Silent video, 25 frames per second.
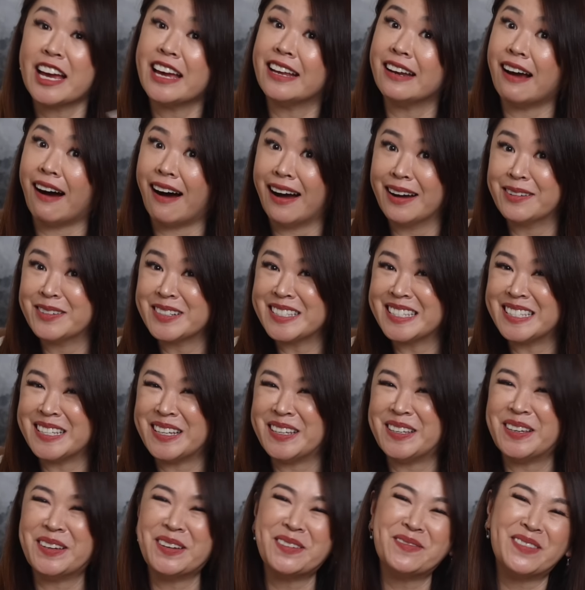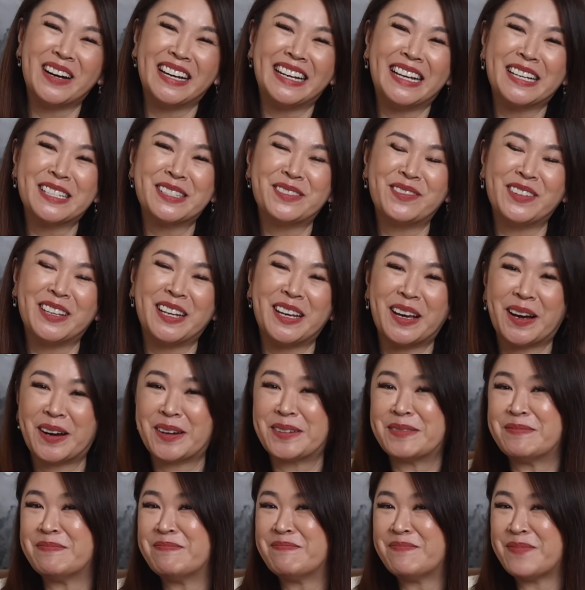and I will see you in my next
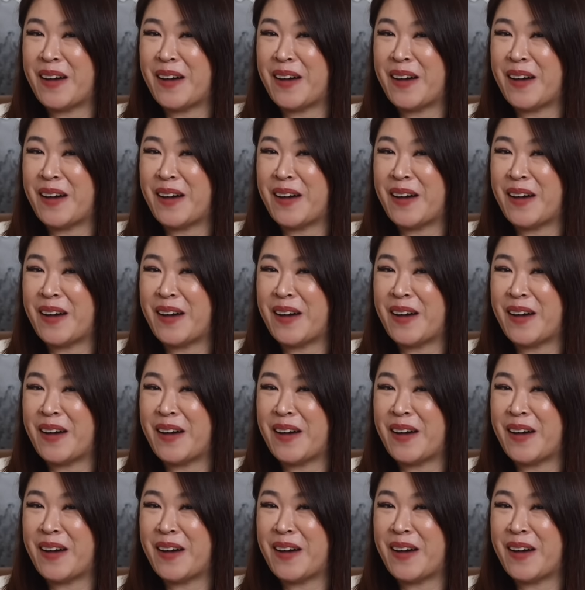video.